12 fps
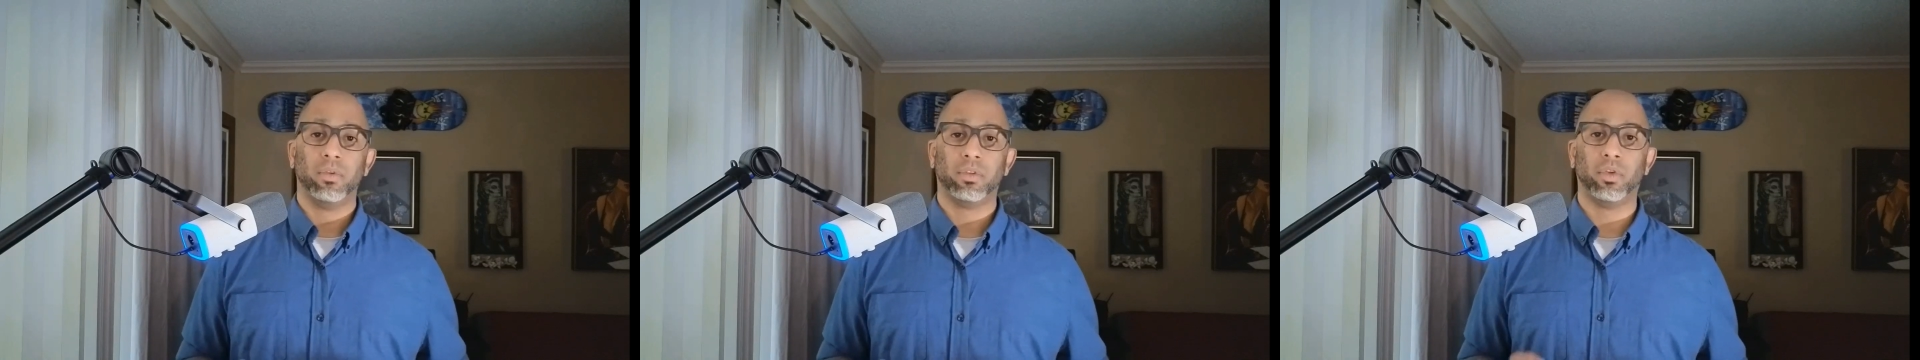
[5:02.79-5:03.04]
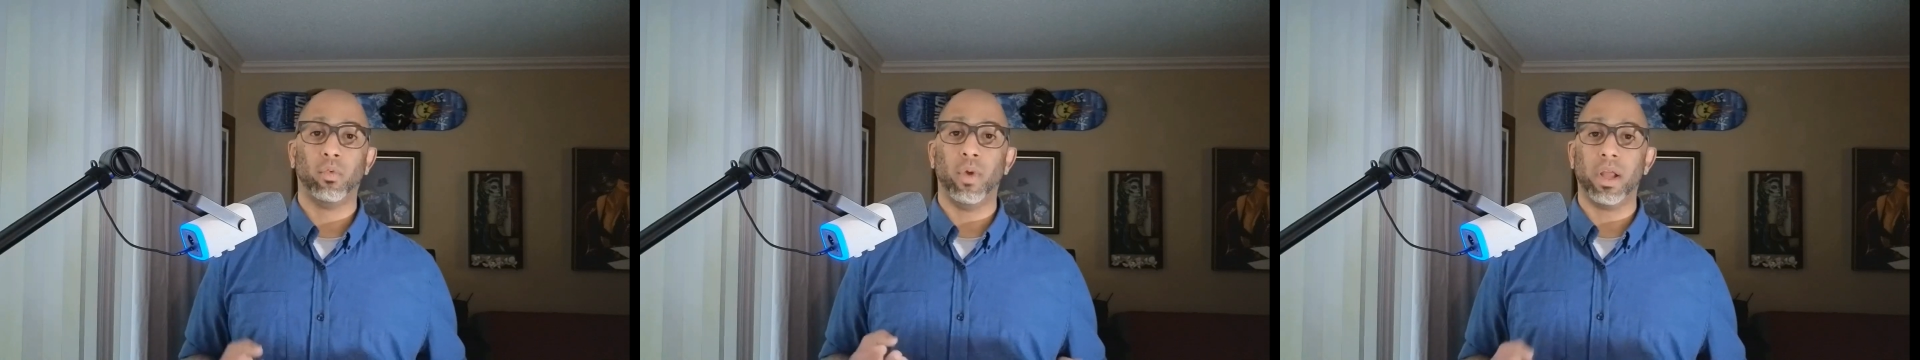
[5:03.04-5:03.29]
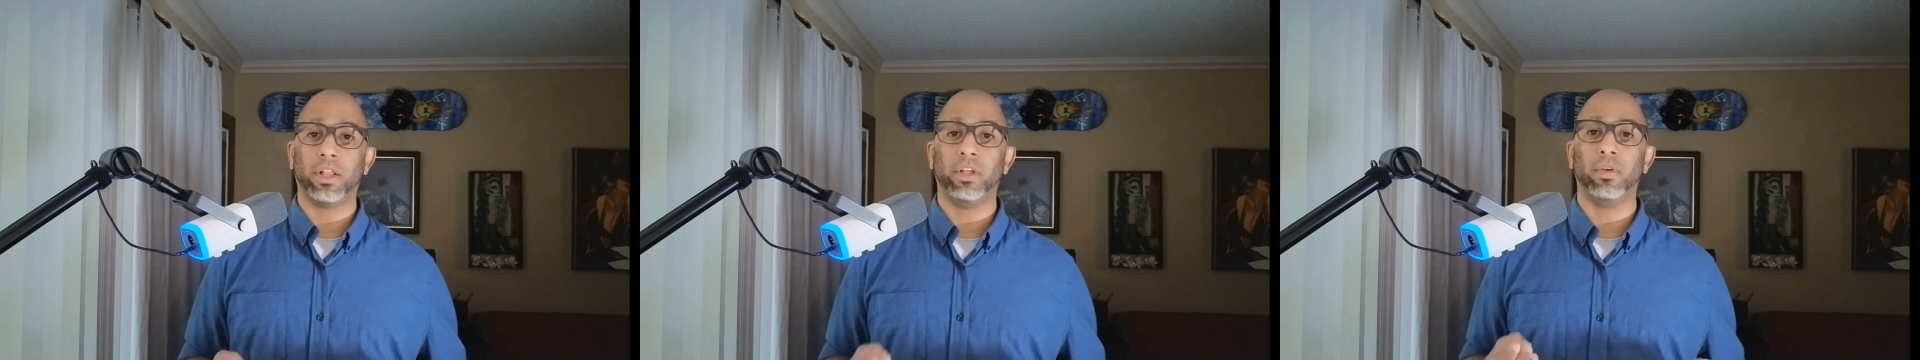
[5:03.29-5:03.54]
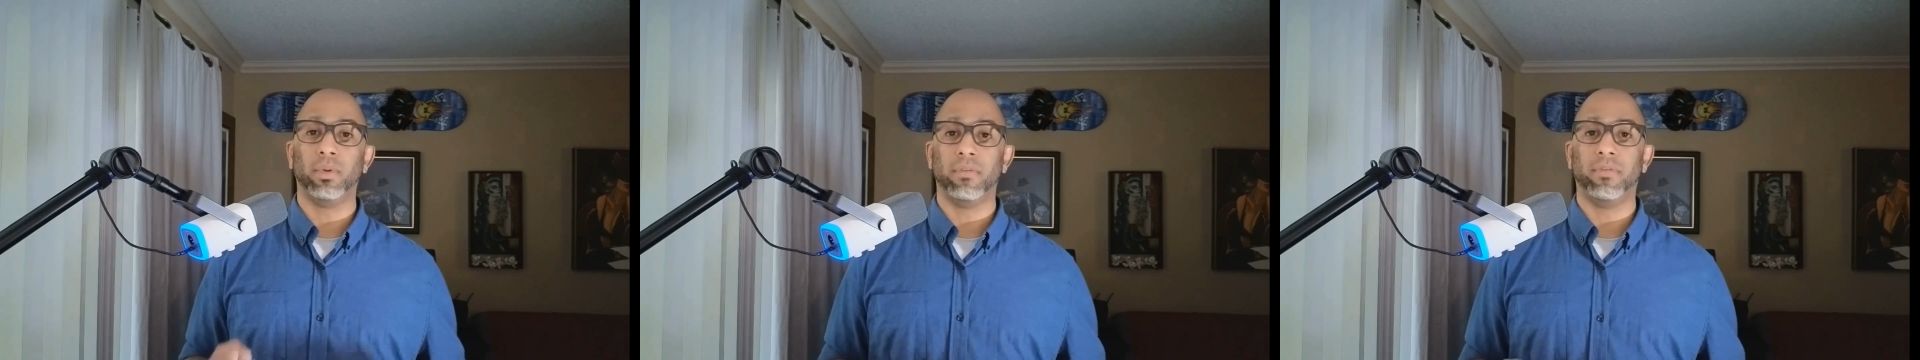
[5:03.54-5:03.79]
to
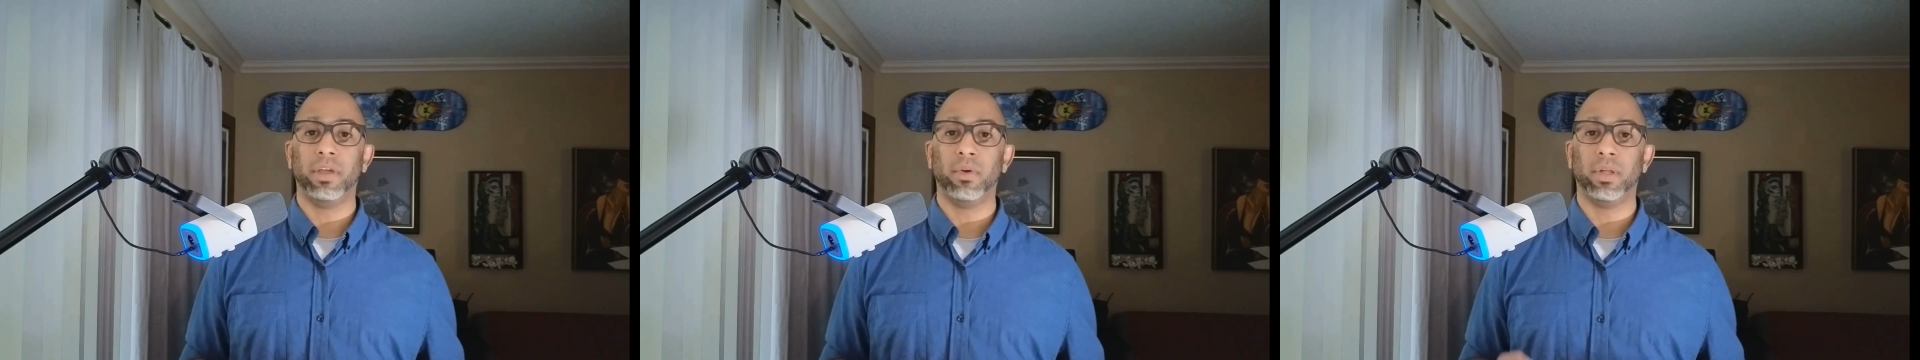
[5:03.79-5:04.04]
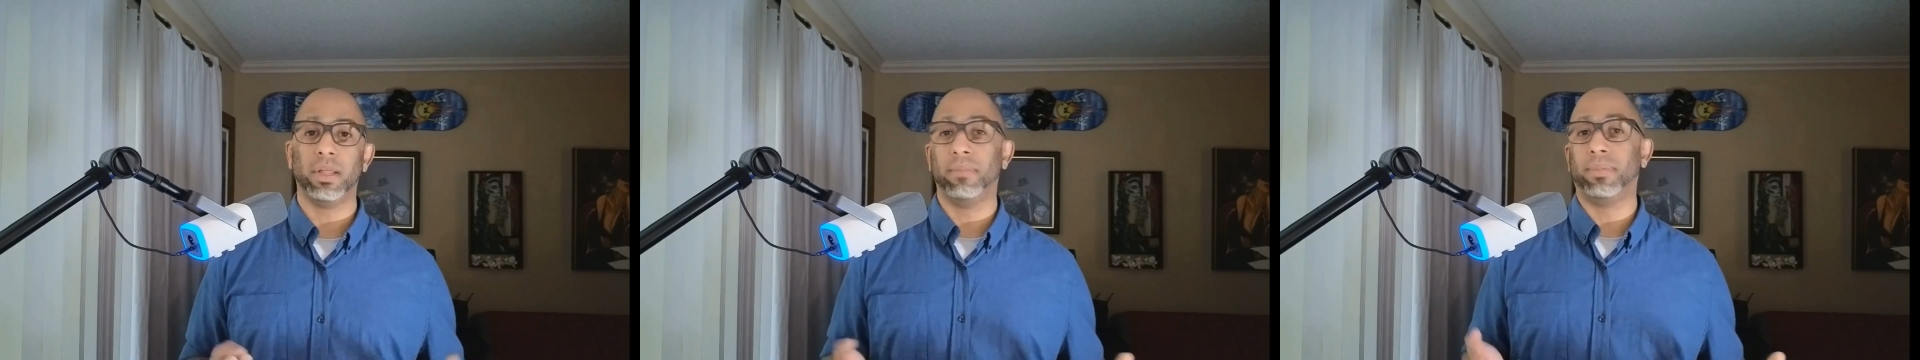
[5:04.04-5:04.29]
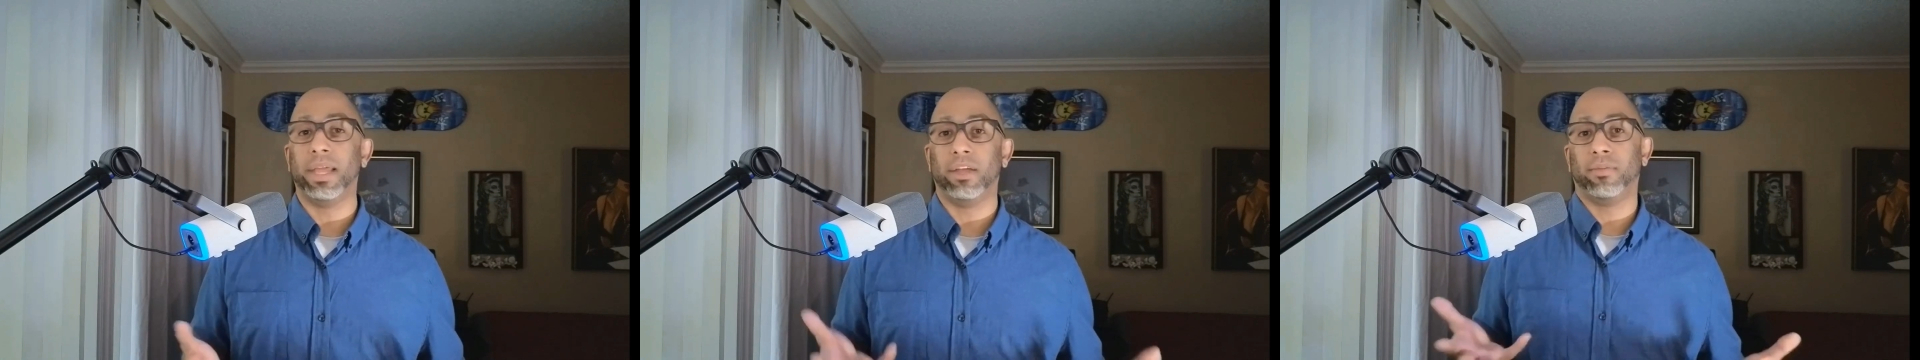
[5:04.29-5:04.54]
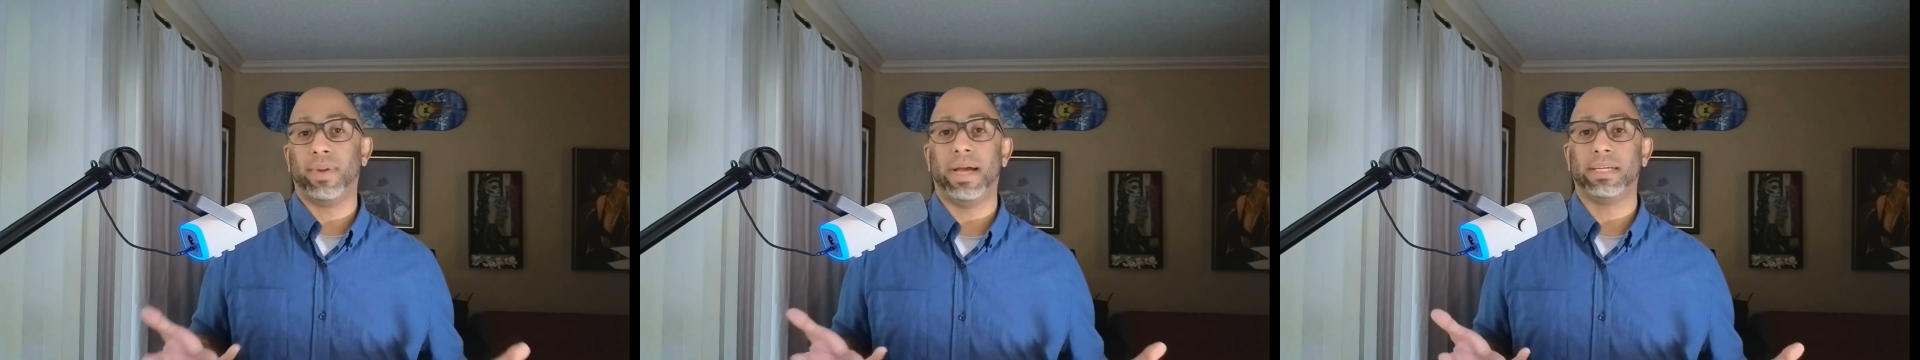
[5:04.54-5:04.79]
regularly review and update
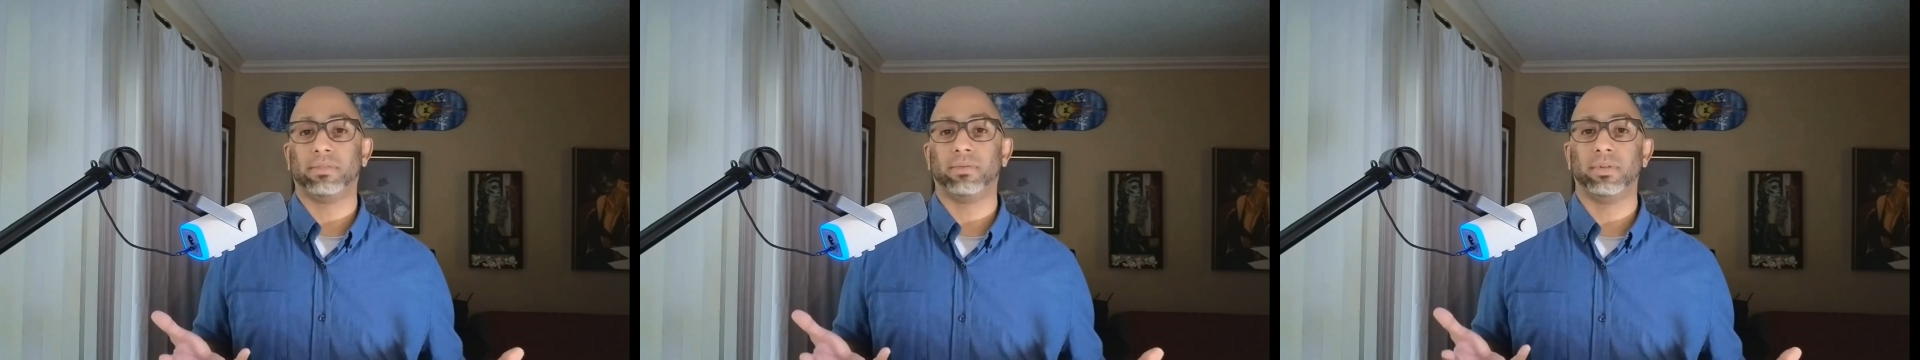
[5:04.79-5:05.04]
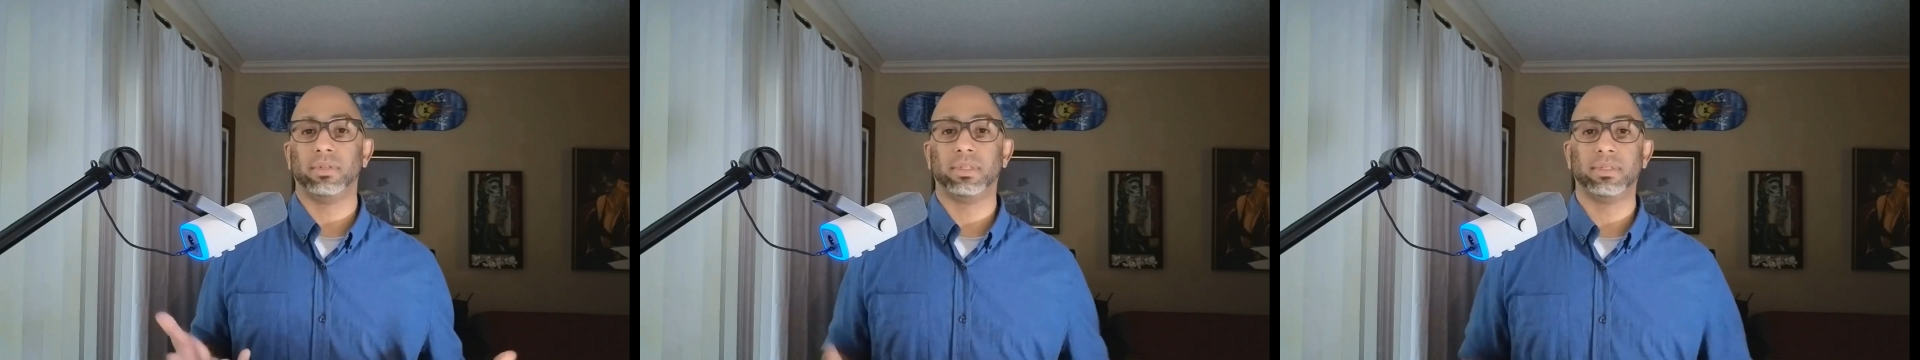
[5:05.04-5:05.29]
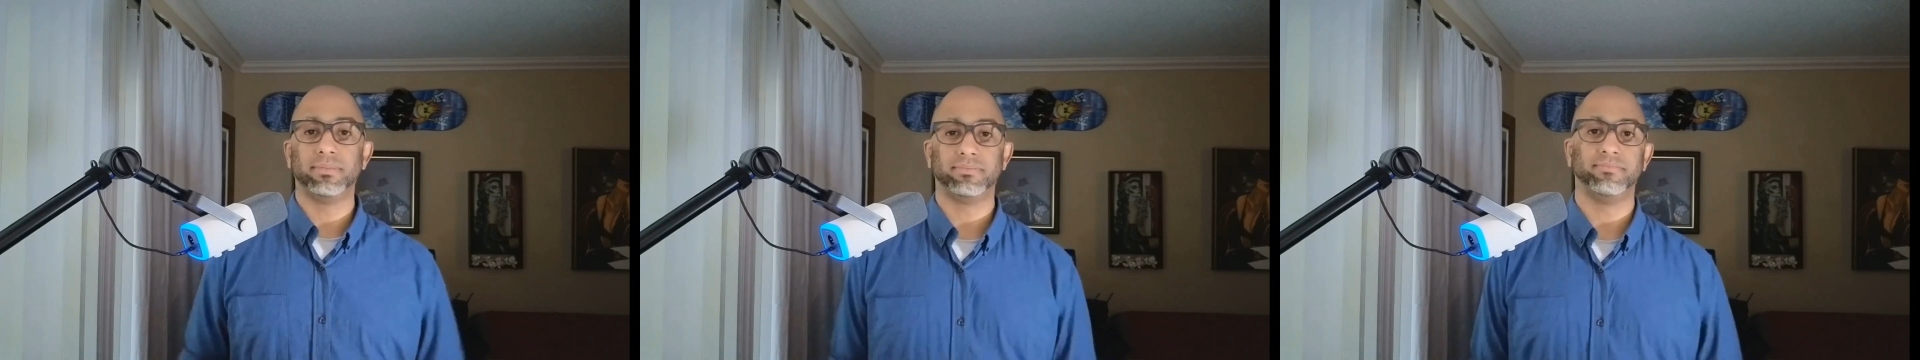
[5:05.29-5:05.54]
your passwords.